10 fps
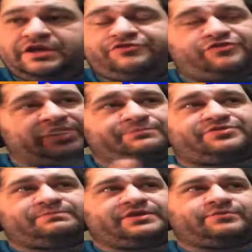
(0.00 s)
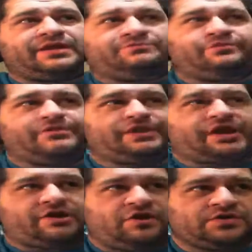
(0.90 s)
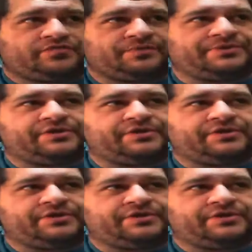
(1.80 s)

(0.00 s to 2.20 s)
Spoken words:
it seems to be what I'm doing tonight, all over the